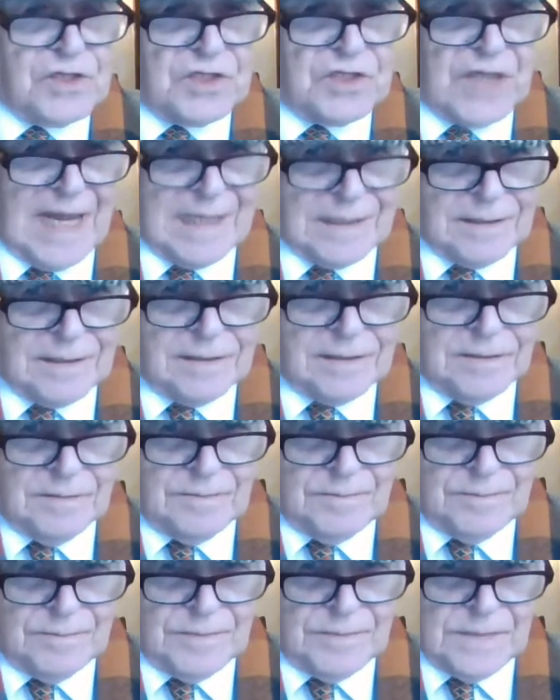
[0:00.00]
scandal.
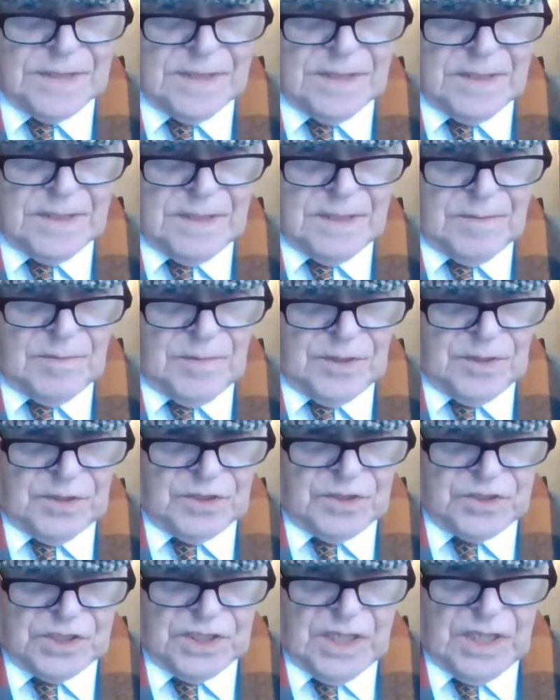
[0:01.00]
But
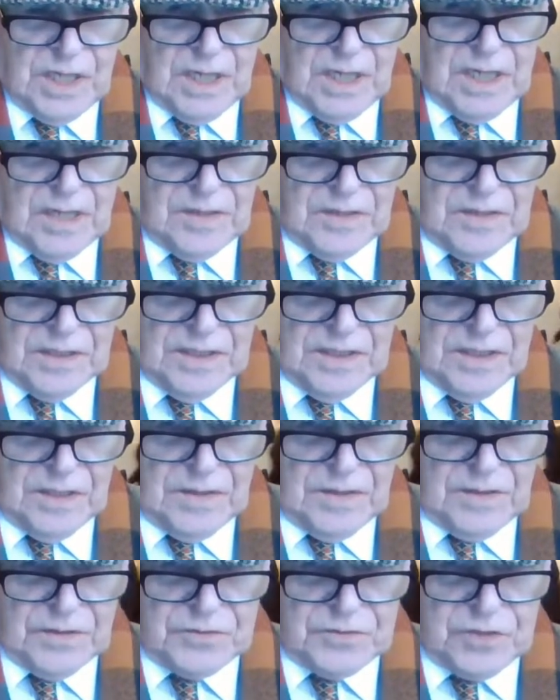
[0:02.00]
you see, The
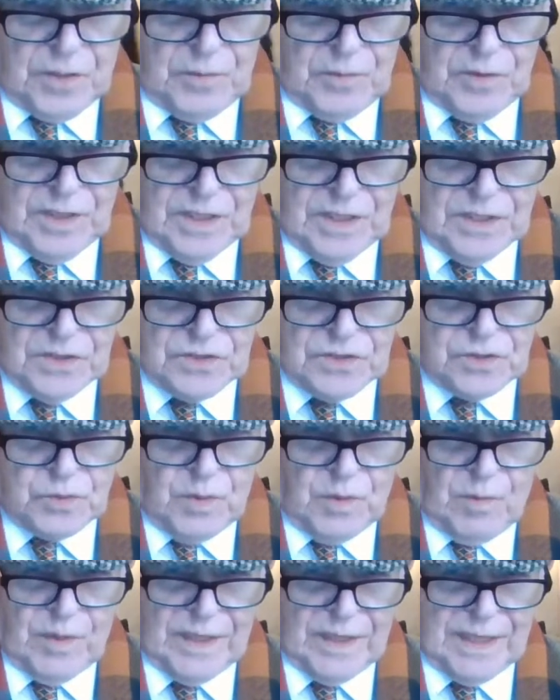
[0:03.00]
trouble is,
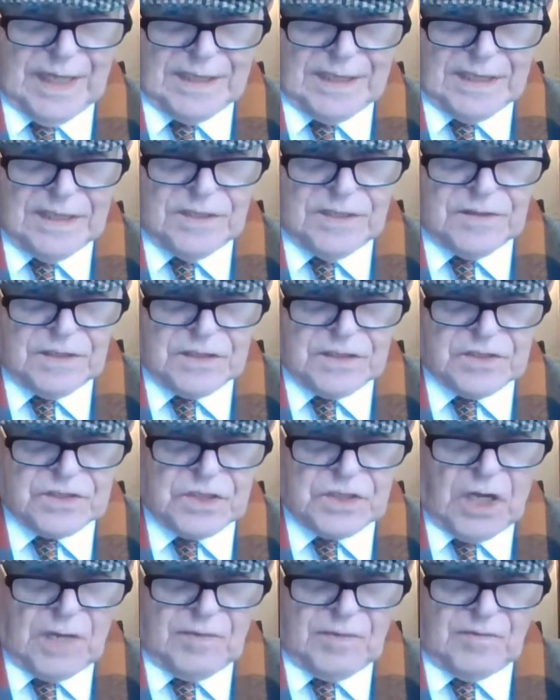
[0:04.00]
when we get into this
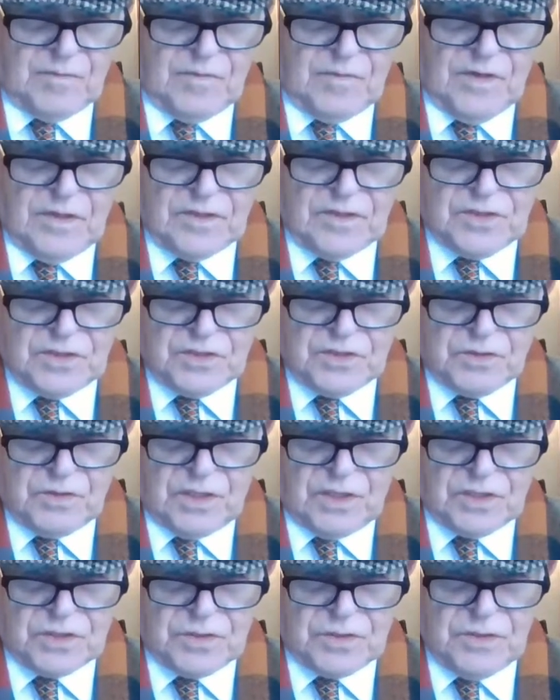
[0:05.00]
type of
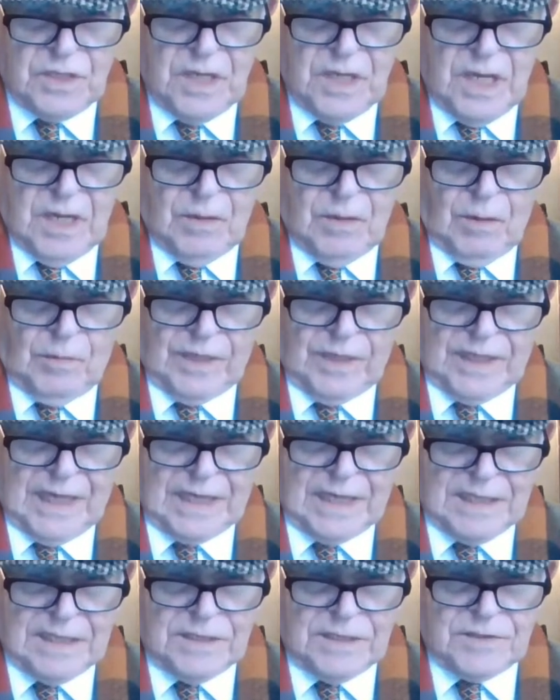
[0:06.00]
situation, when we
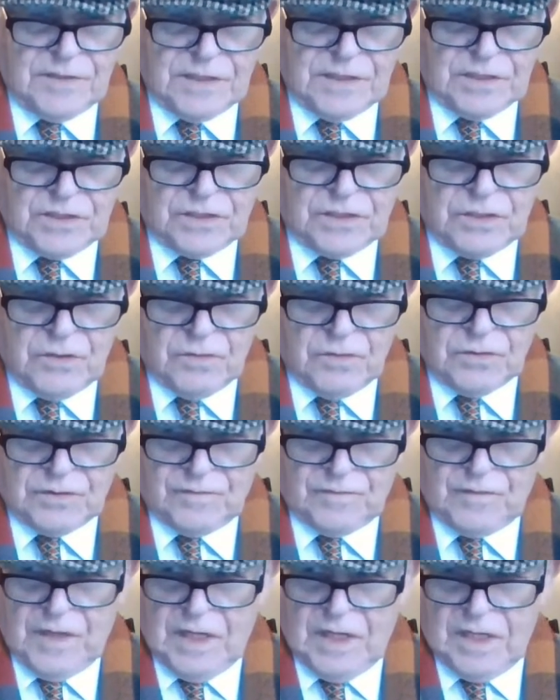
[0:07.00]
get into this sort
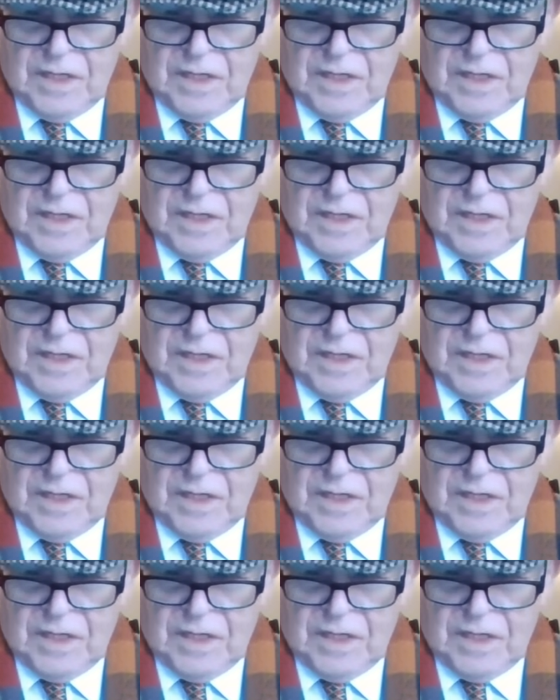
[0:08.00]
of